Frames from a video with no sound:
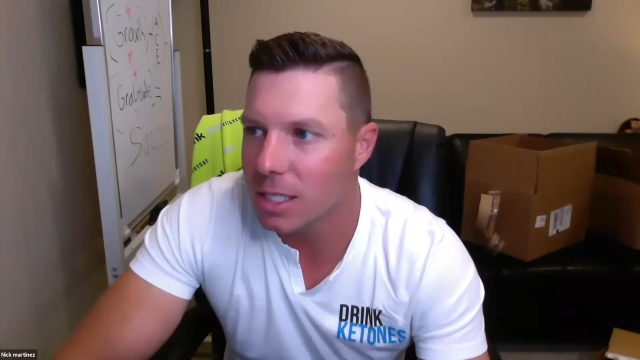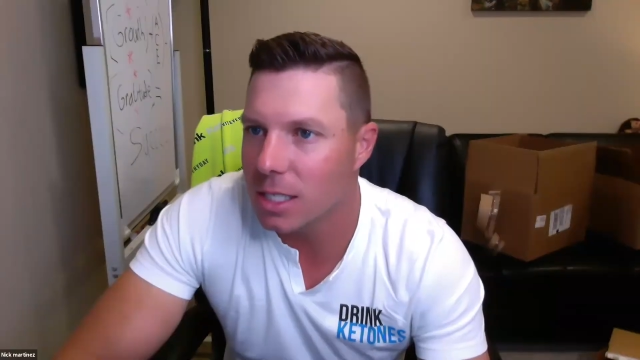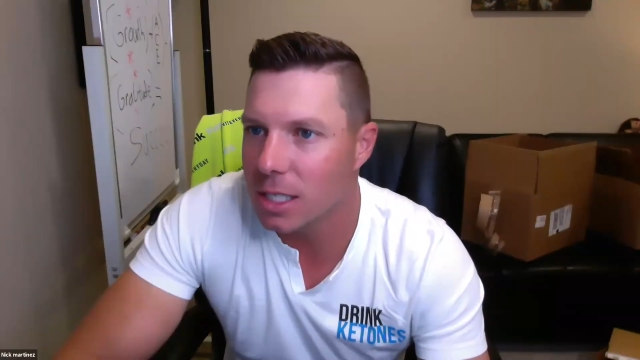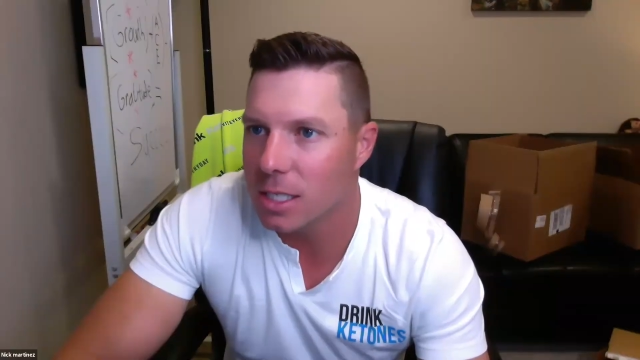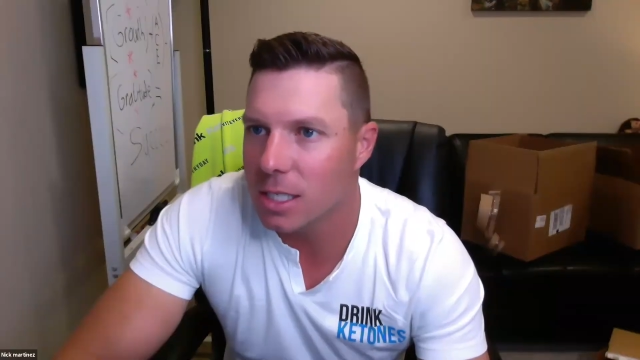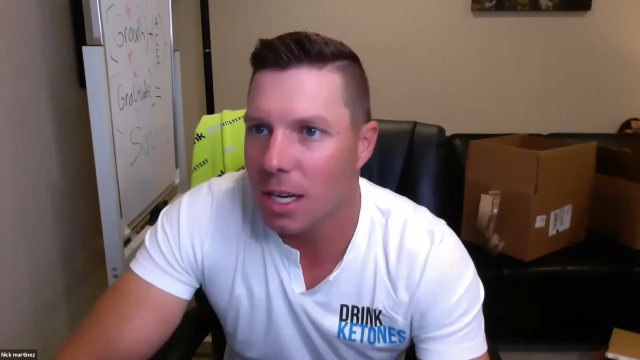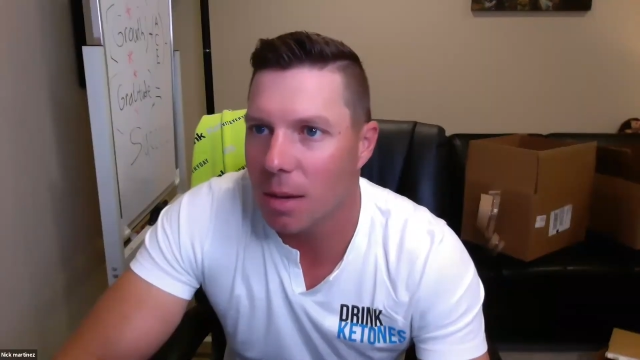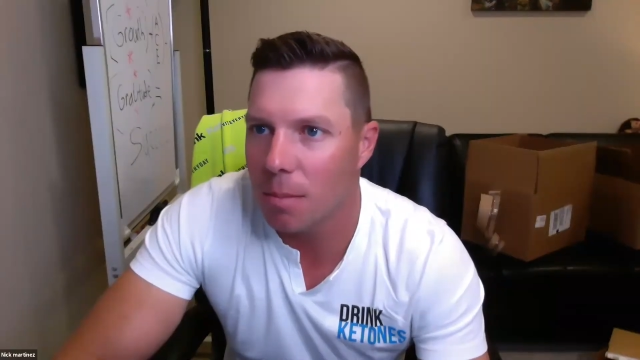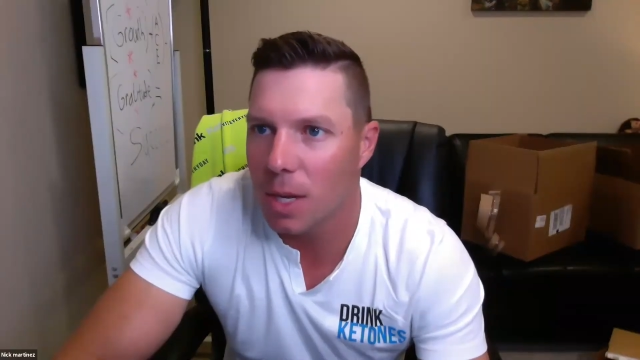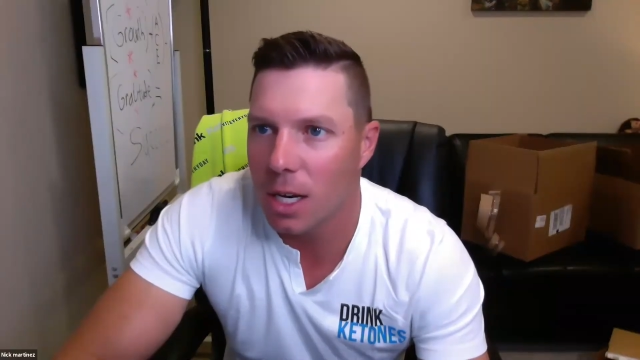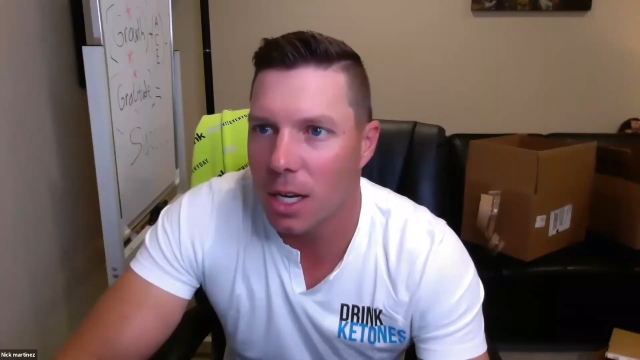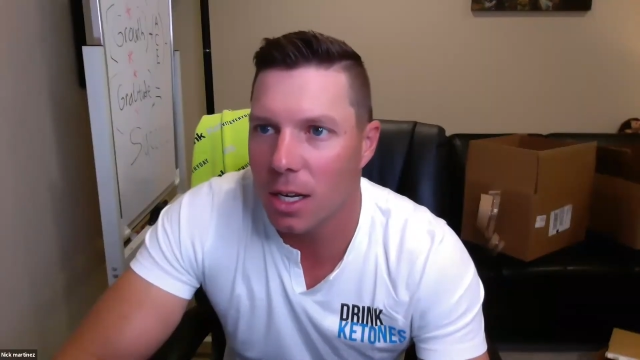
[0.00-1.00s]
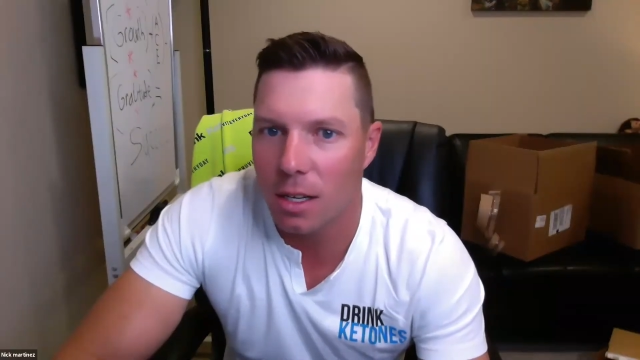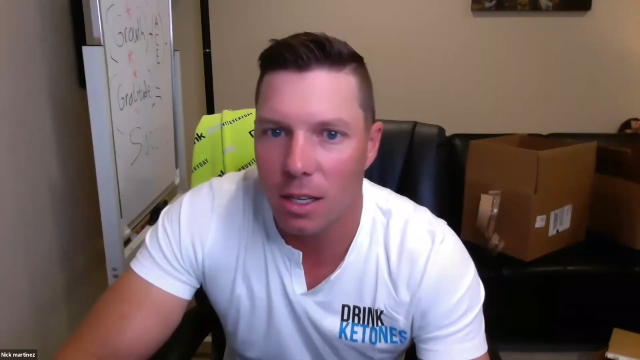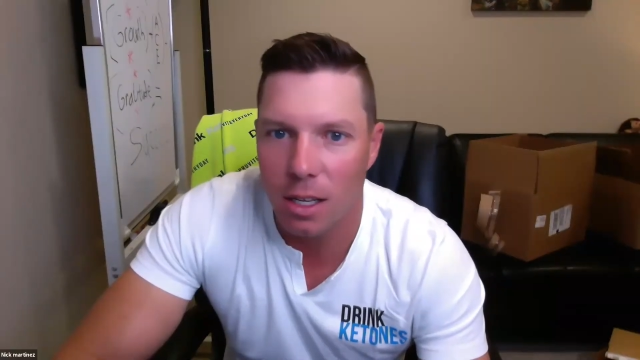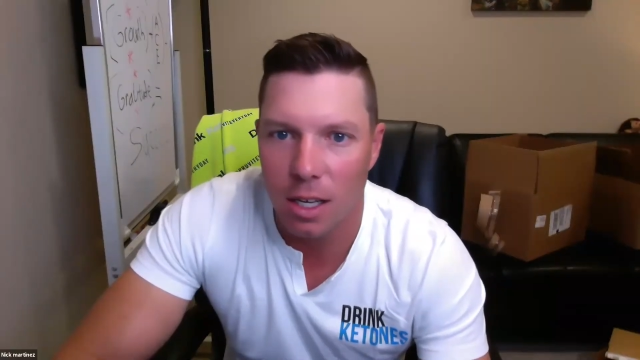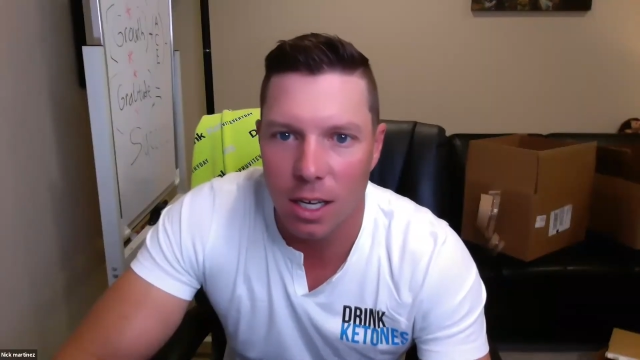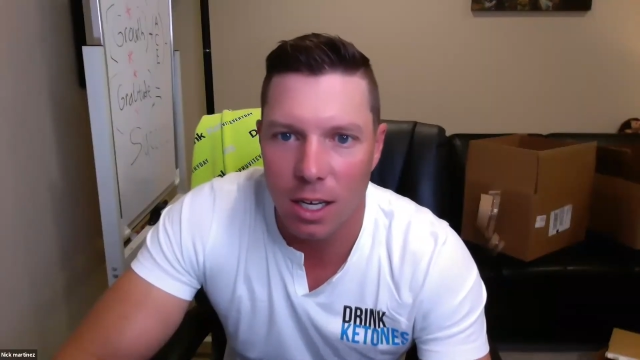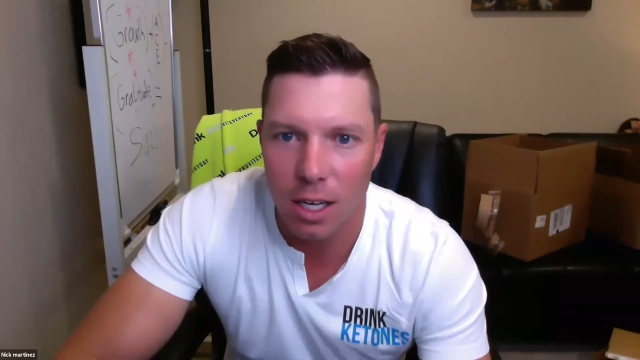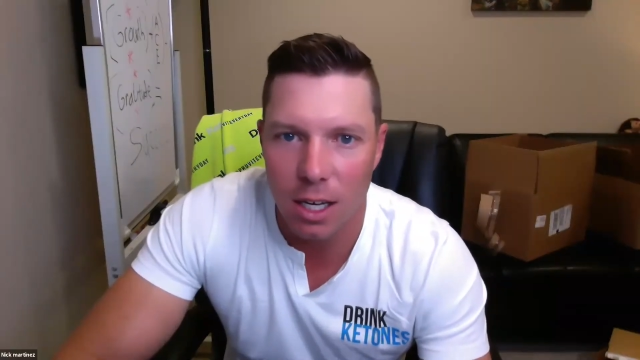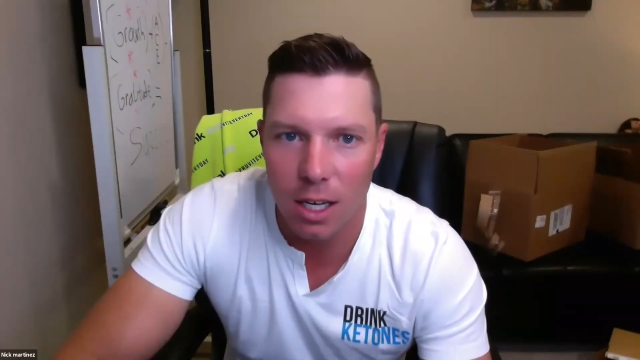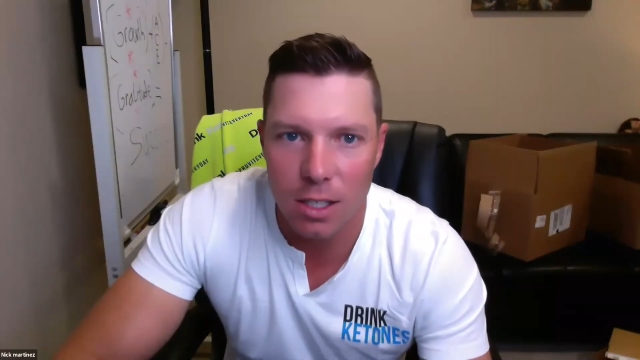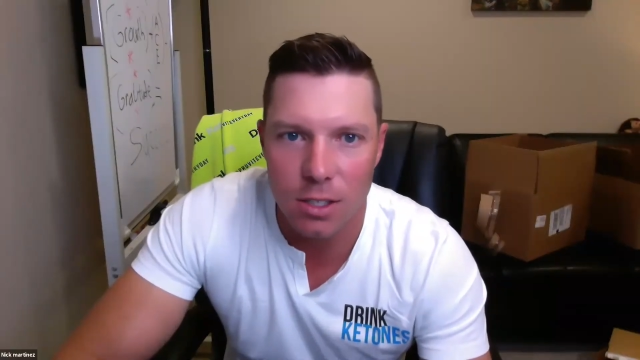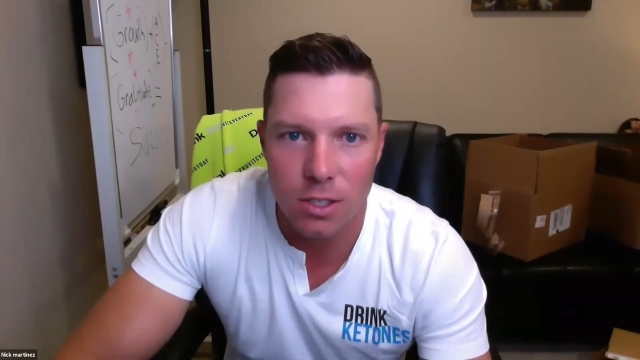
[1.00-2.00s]
Let's take a minute
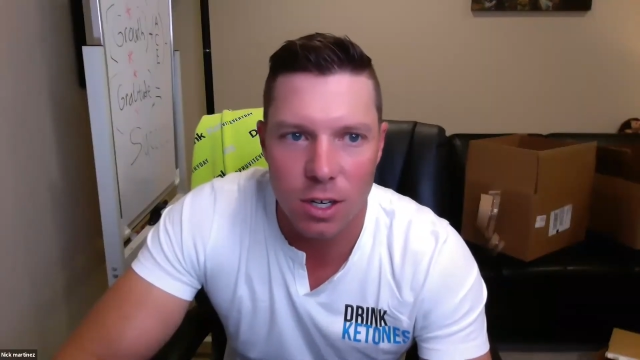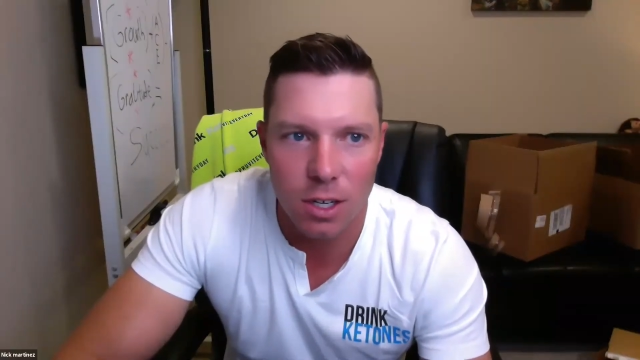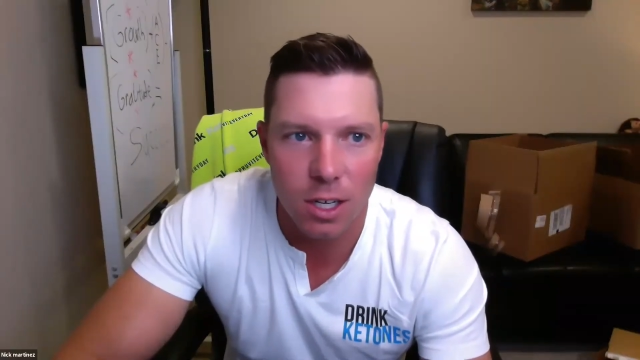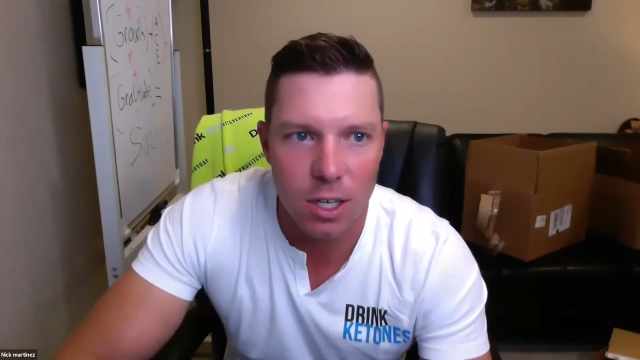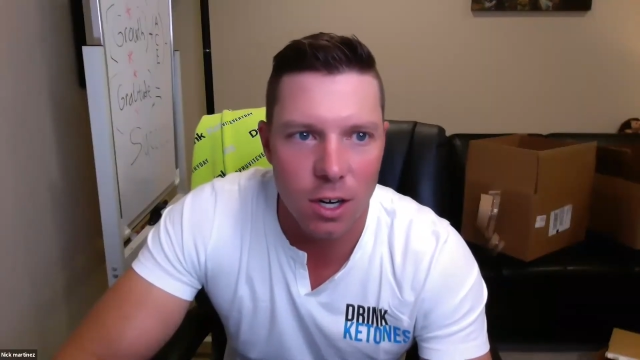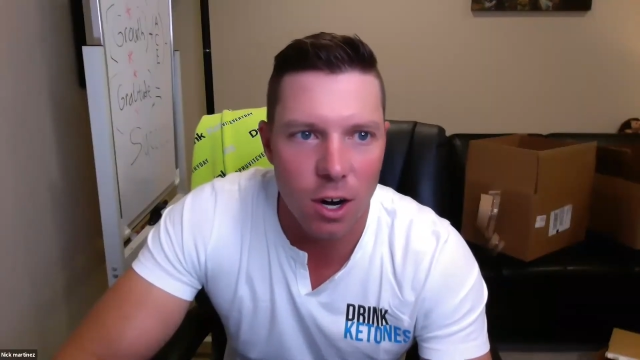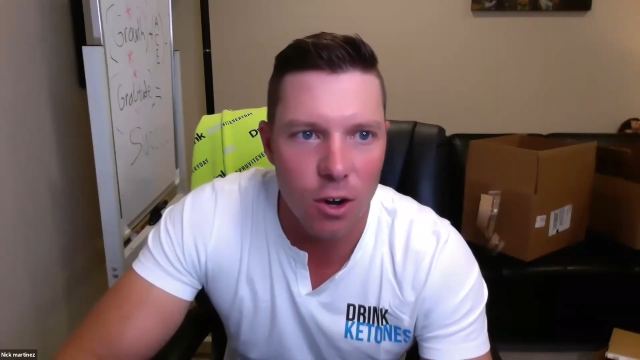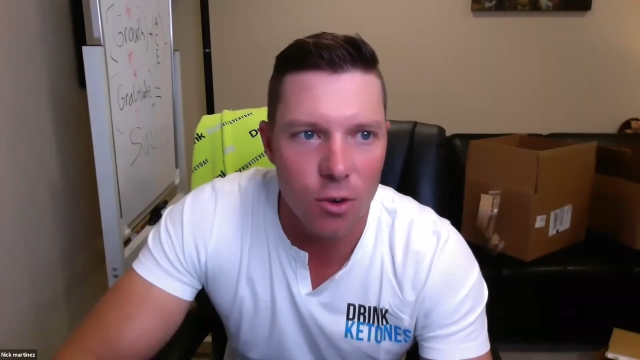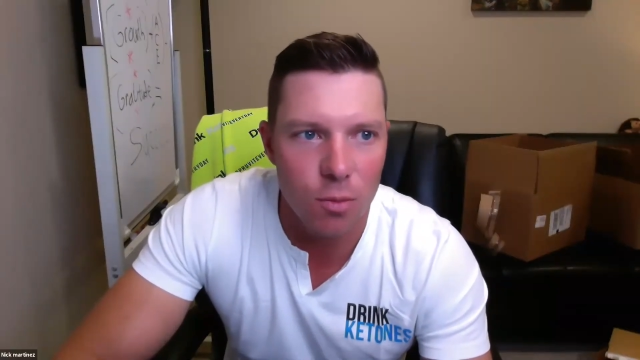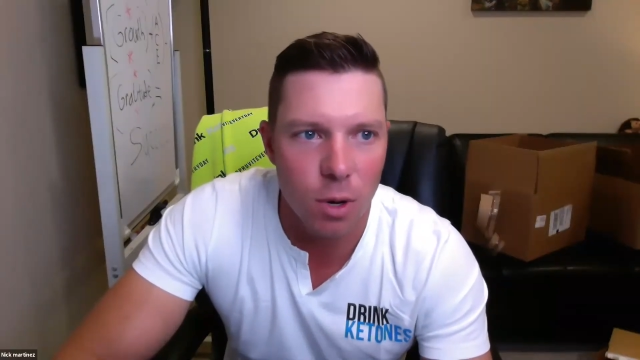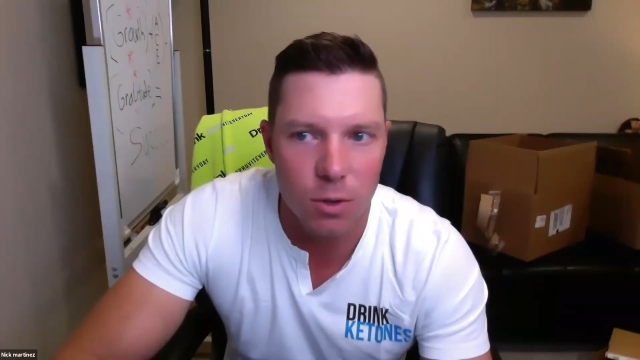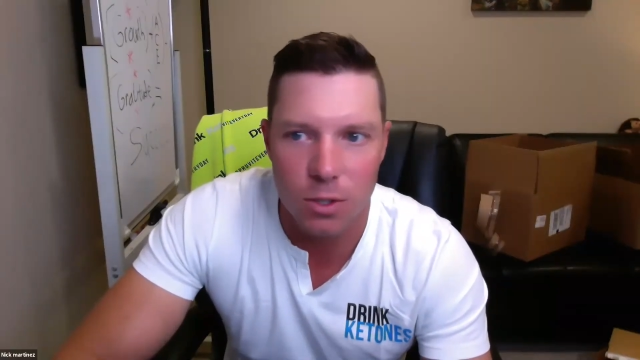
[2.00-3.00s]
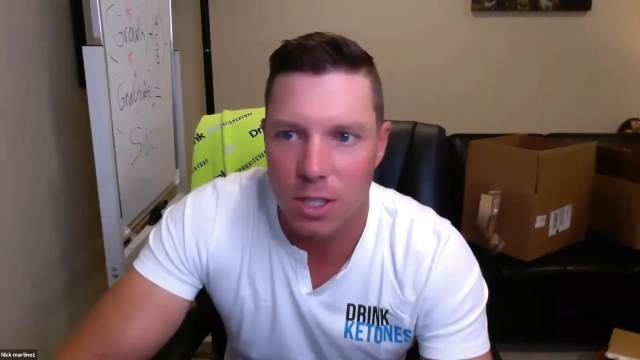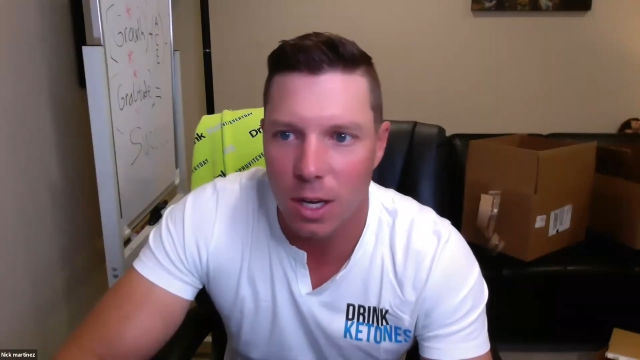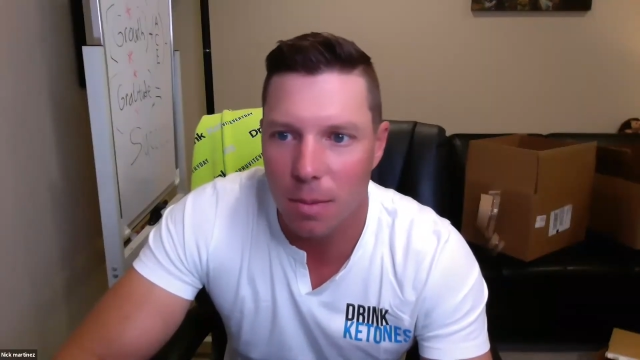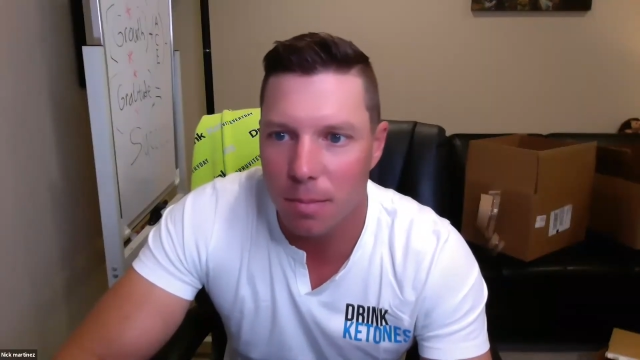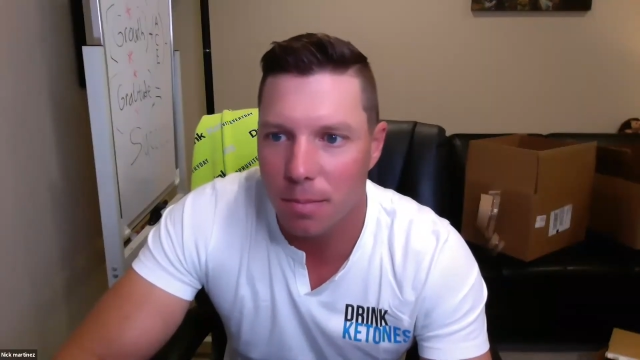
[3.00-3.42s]
and start getting our own posts up.